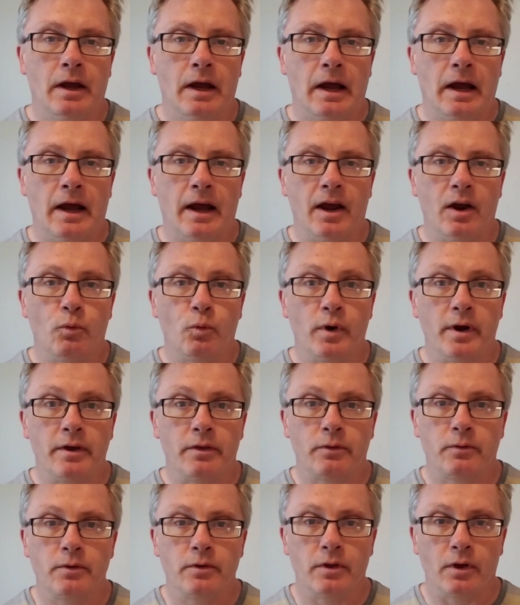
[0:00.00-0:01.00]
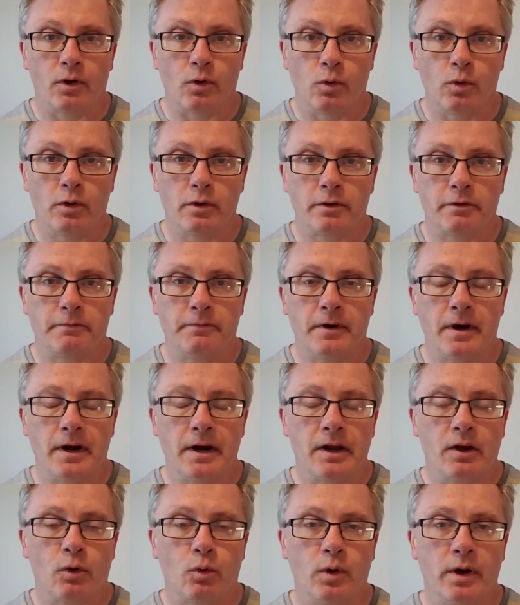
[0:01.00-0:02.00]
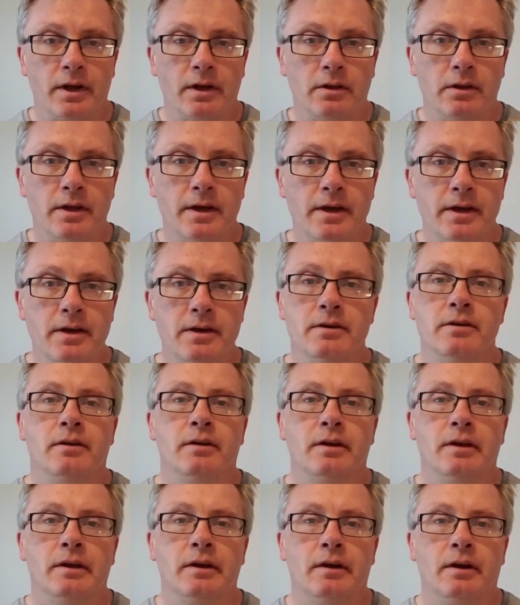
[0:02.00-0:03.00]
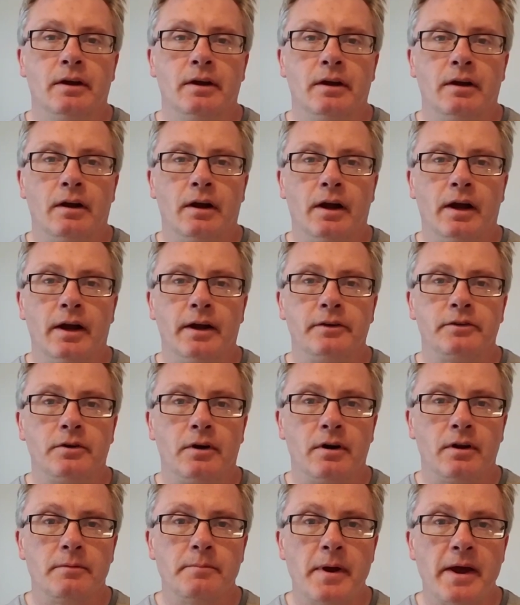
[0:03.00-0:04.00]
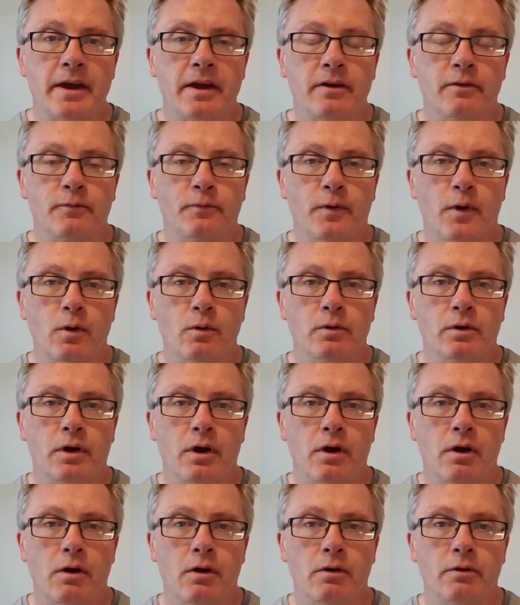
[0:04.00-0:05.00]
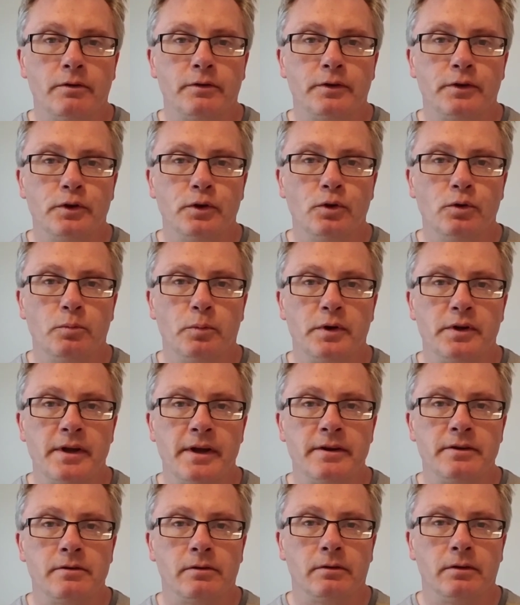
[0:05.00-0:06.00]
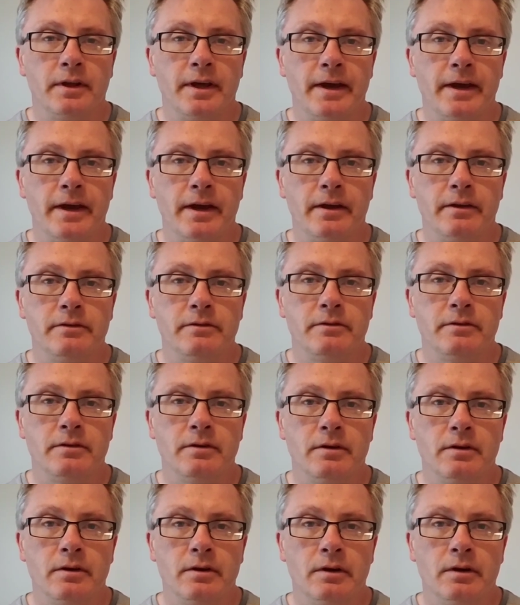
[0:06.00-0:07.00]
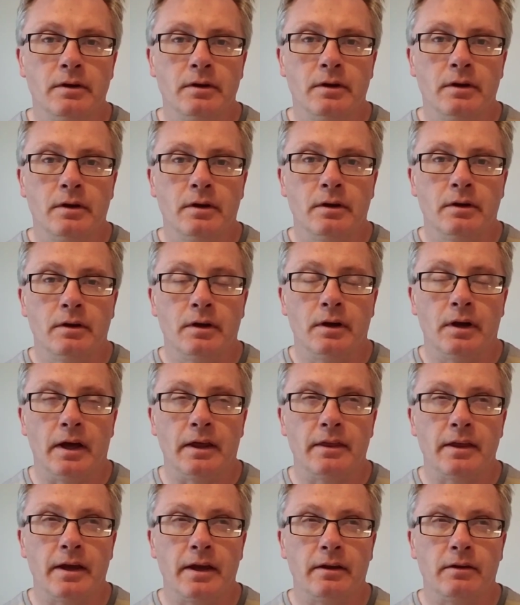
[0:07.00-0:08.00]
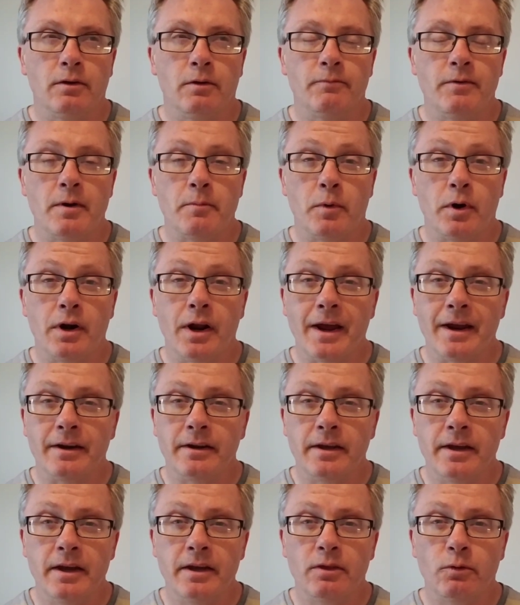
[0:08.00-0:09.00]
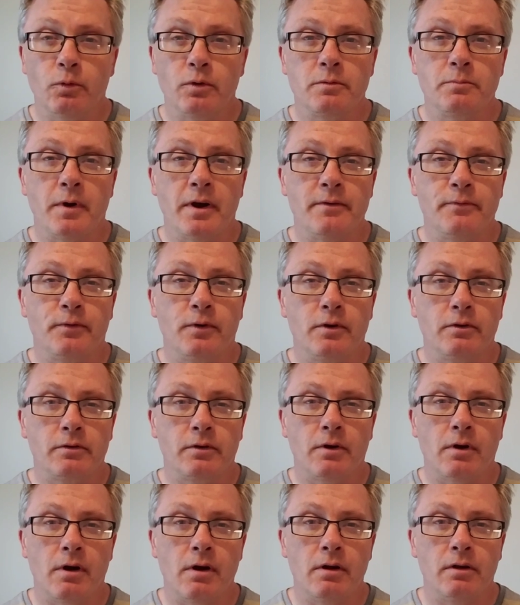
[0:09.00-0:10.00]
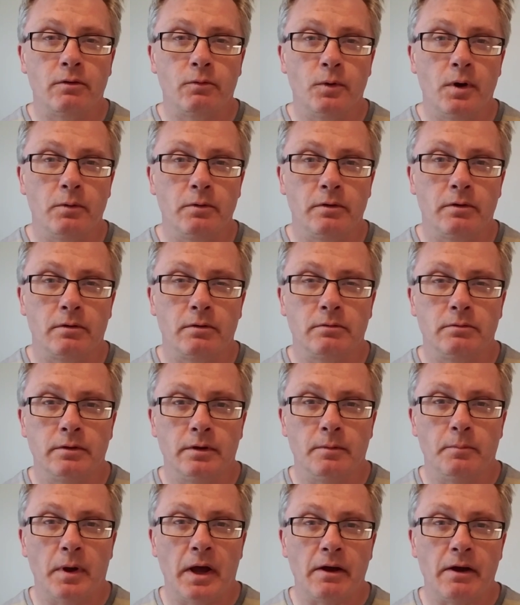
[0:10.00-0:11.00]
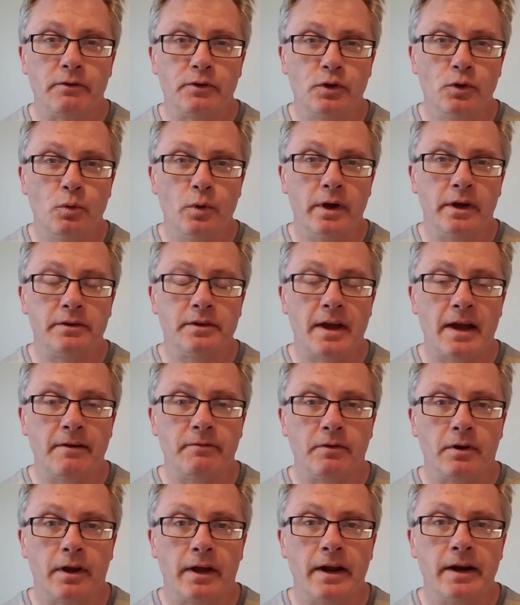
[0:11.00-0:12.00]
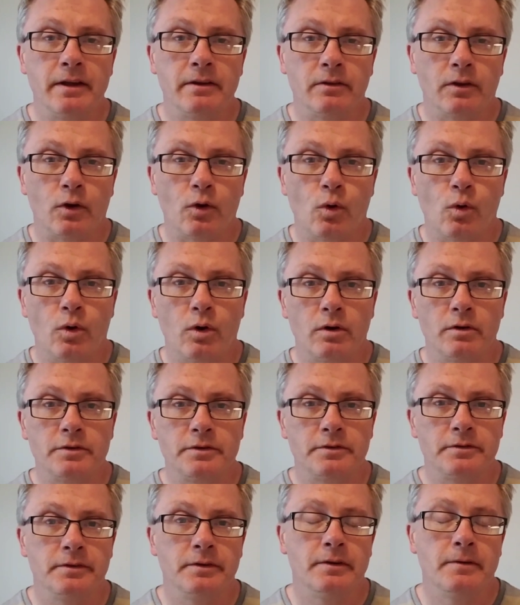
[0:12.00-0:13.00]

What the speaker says: I went through the course very quickly. I started making phone calls to potential leads. I think November 19th was my first call, so it was about 2 weeks after getting the course.